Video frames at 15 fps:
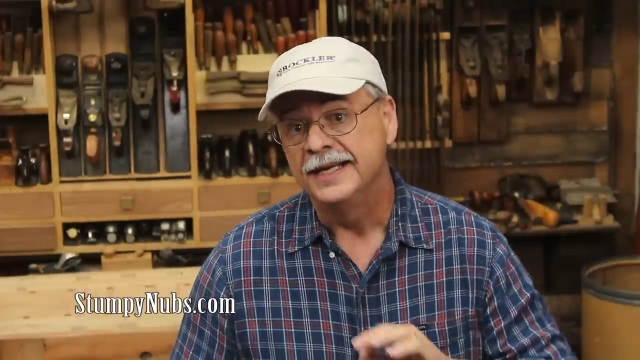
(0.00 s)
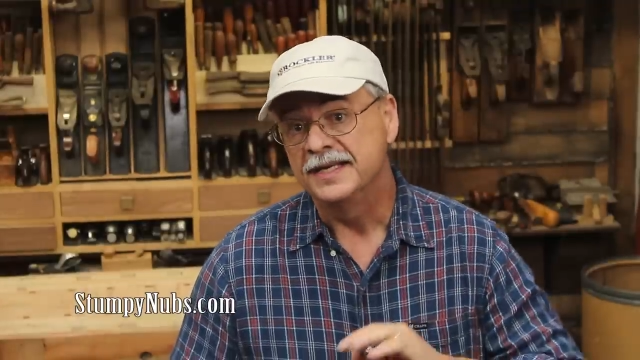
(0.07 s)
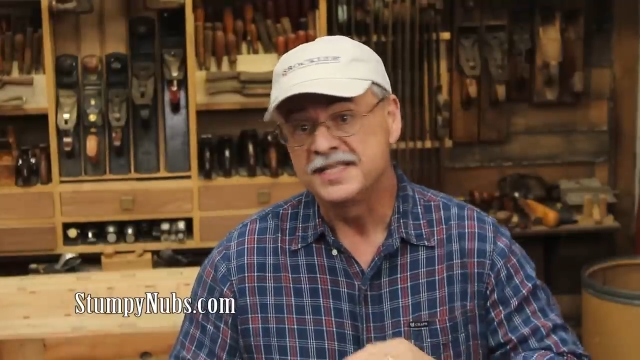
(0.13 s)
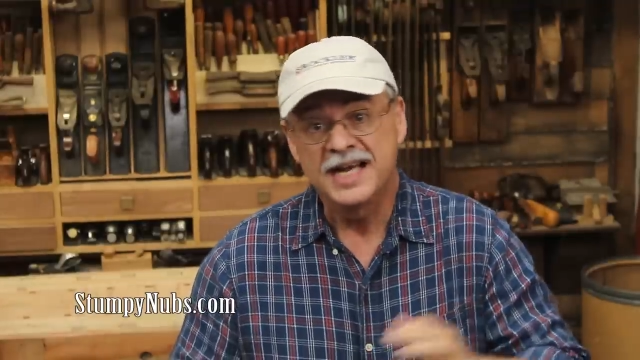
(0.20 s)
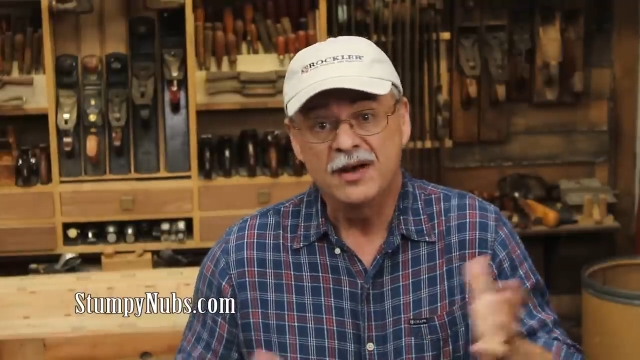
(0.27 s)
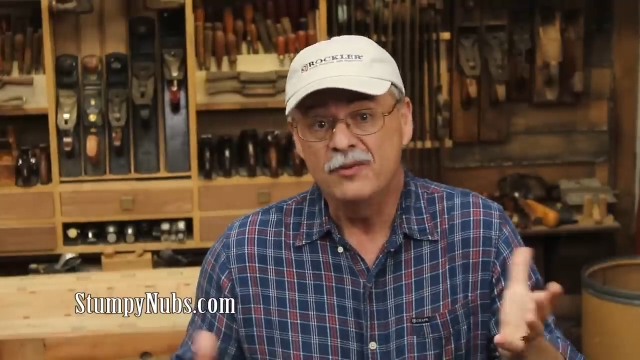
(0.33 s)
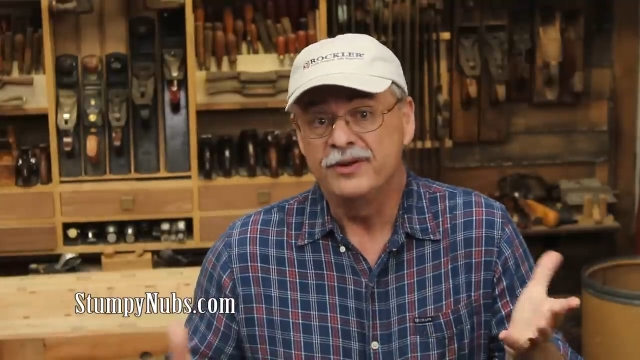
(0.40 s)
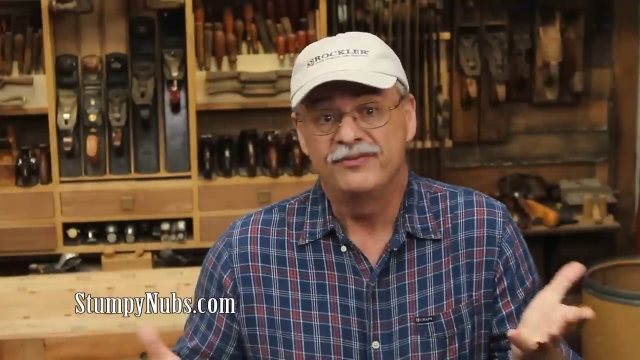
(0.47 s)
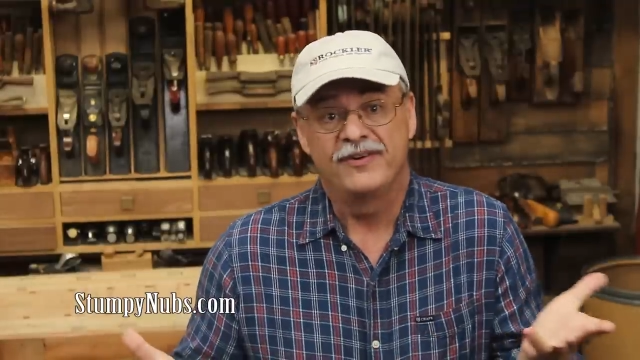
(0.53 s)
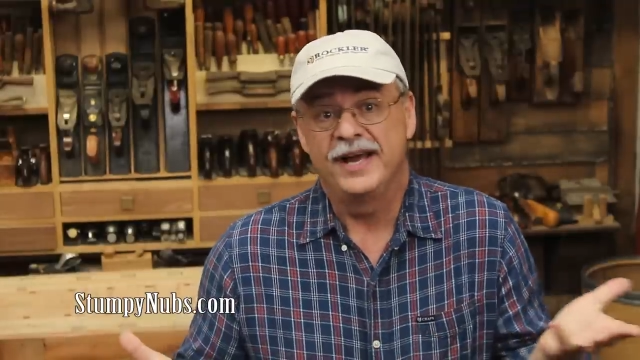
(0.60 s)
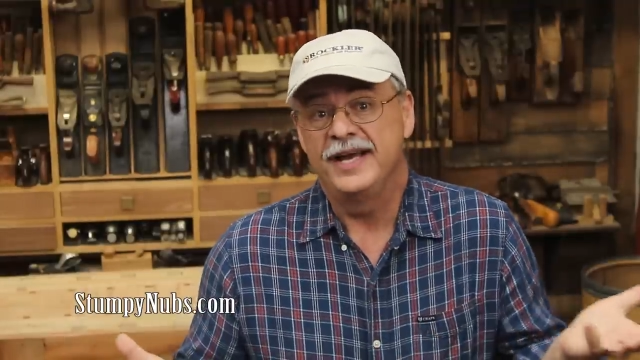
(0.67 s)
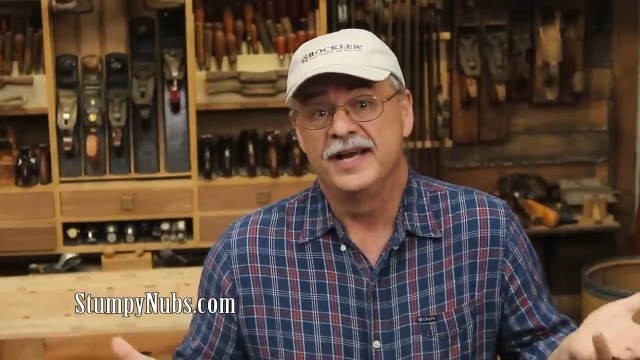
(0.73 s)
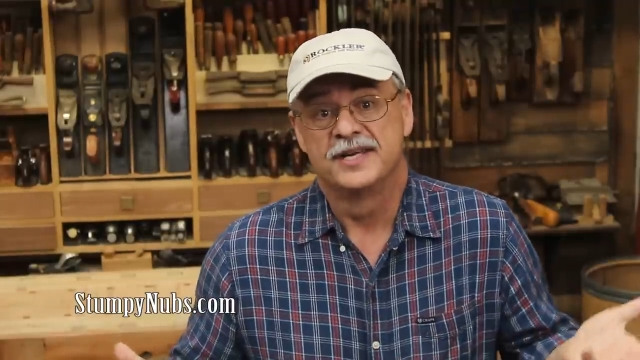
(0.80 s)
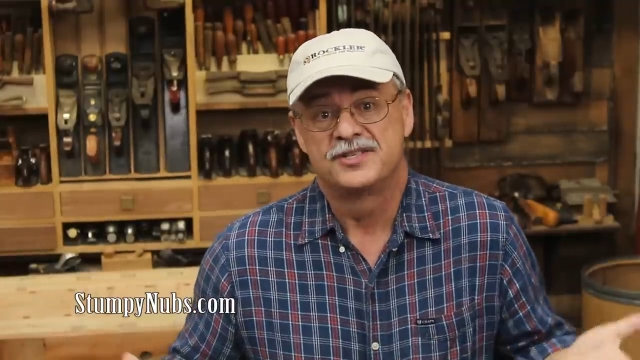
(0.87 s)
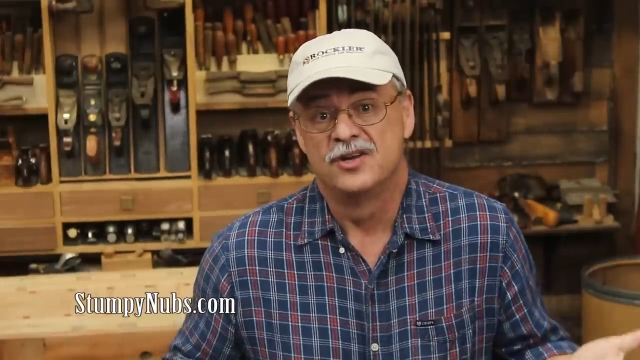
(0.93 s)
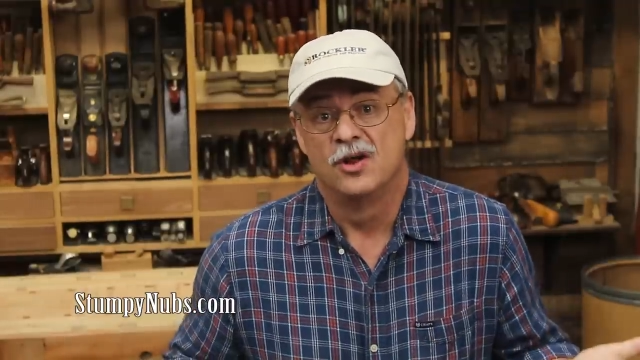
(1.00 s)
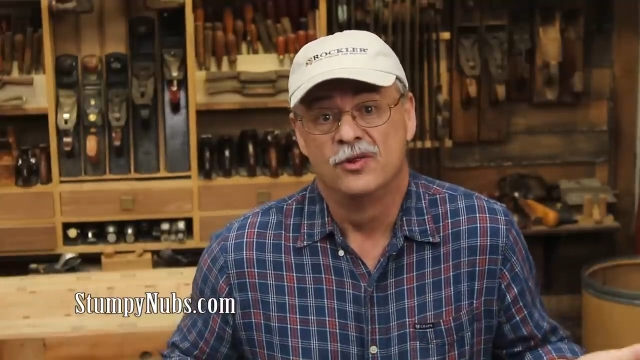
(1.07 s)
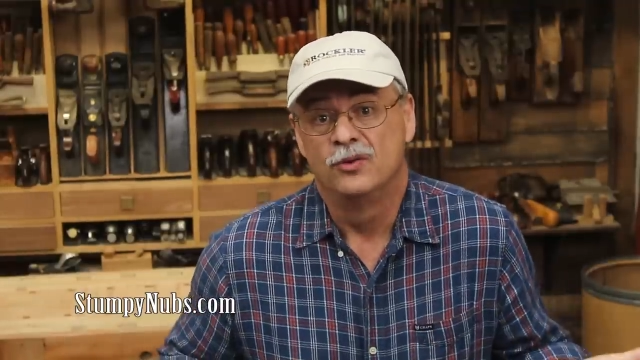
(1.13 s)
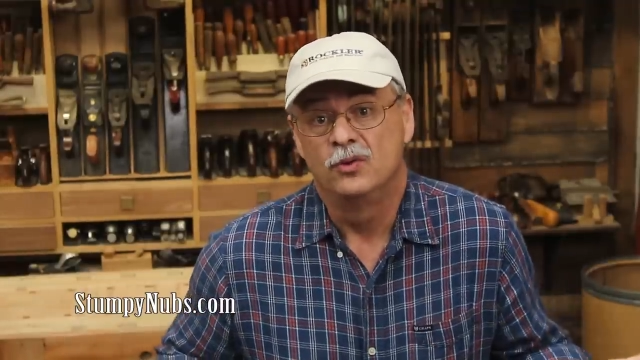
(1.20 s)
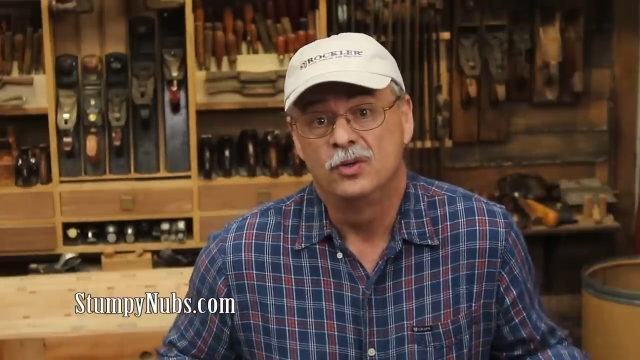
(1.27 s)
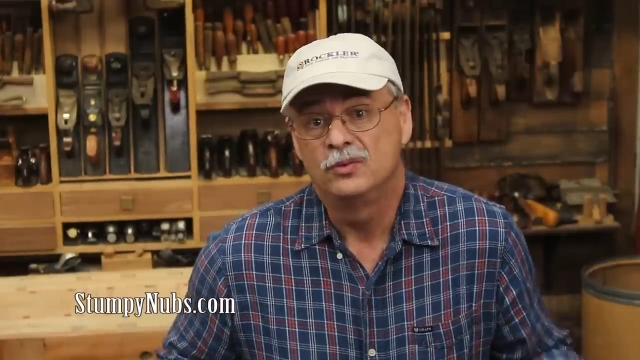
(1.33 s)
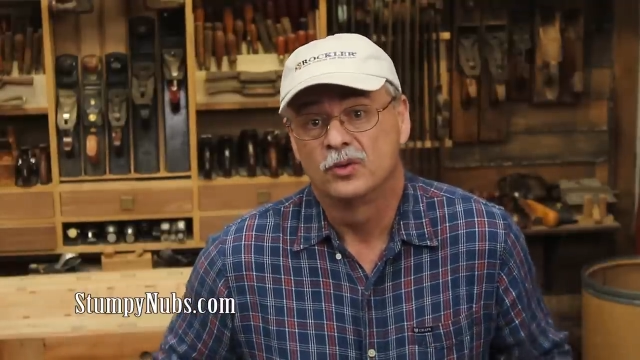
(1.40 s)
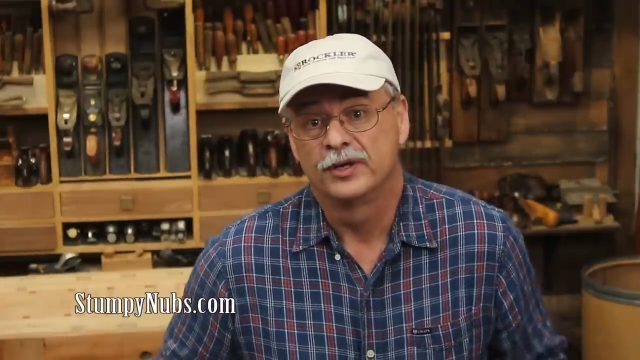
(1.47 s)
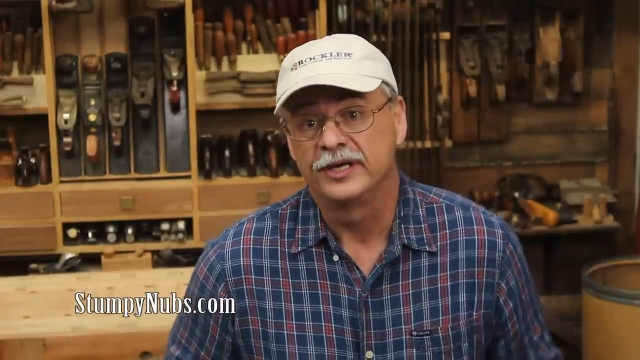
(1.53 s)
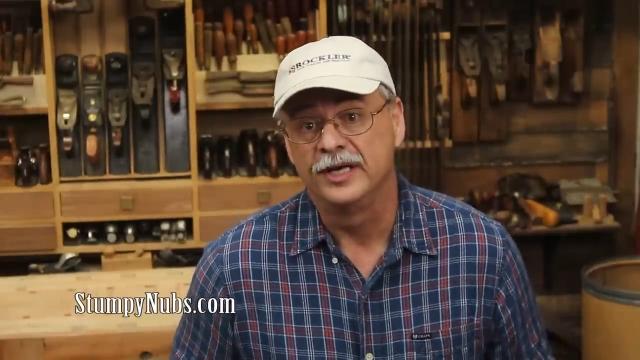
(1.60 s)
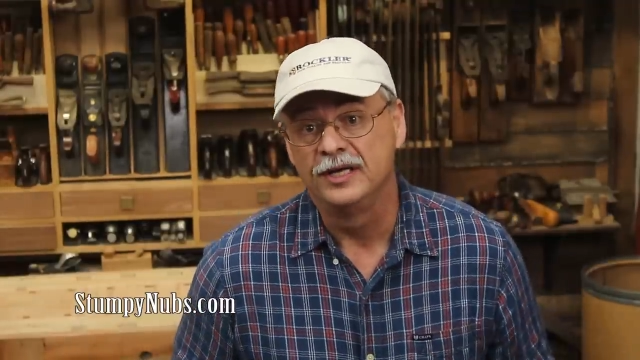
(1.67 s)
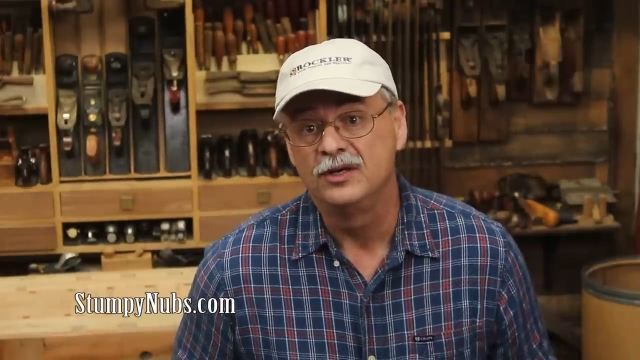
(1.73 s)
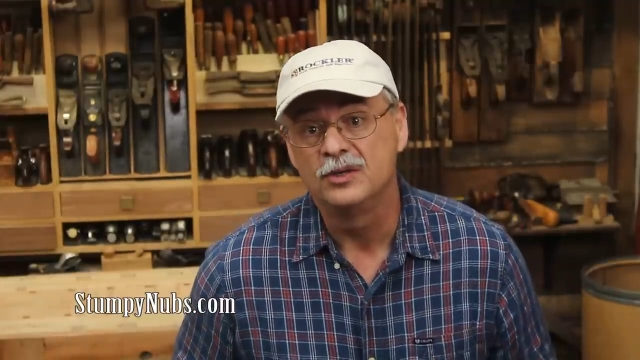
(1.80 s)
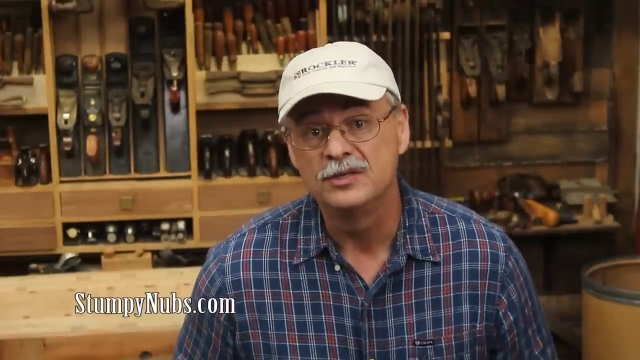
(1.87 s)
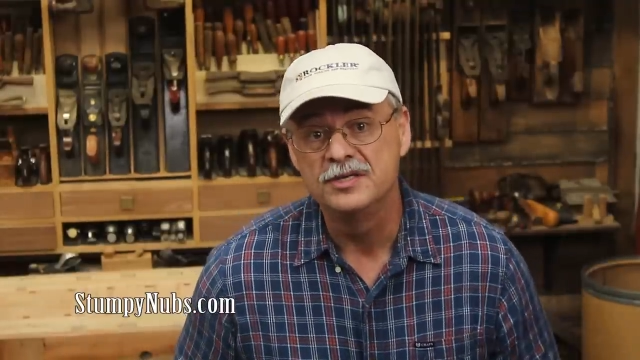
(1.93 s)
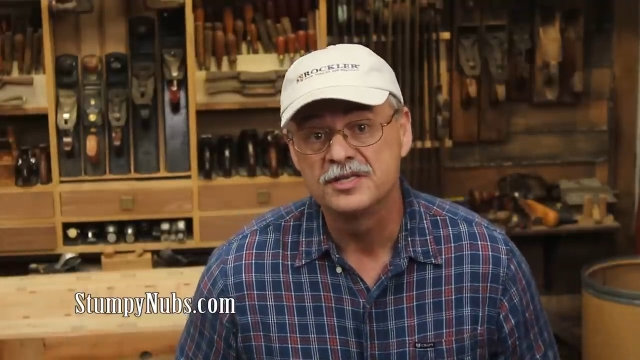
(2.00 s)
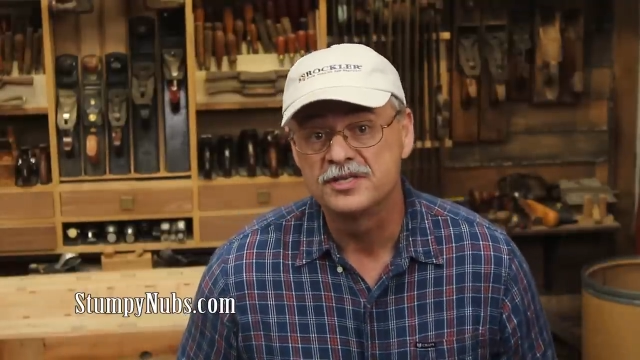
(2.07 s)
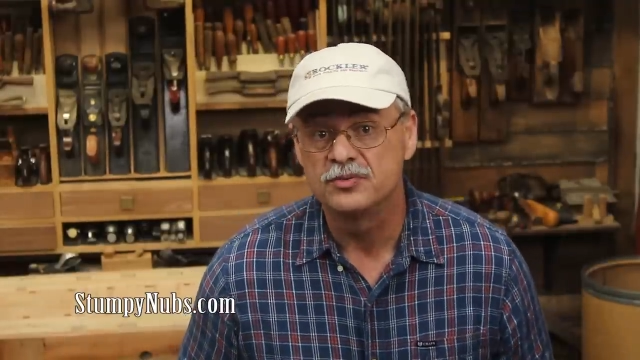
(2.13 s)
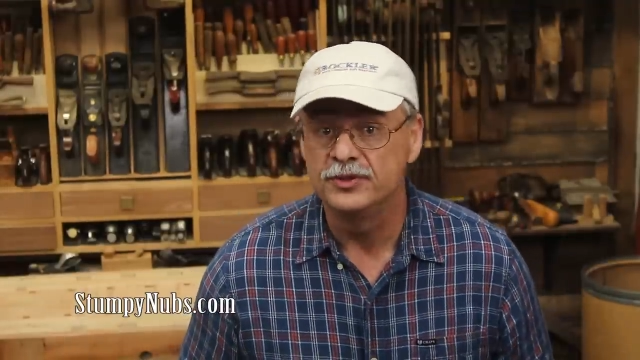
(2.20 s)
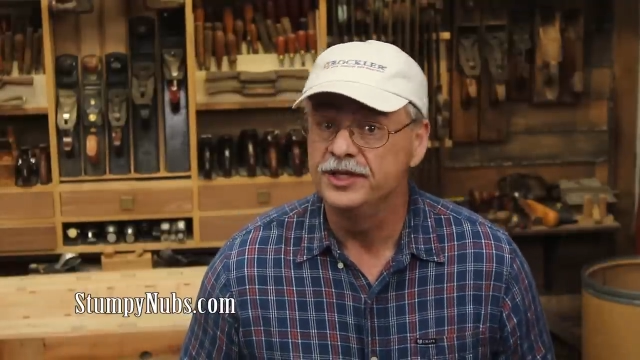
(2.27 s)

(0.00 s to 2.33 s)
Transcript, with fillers: It's how we finance all the woodworking goodness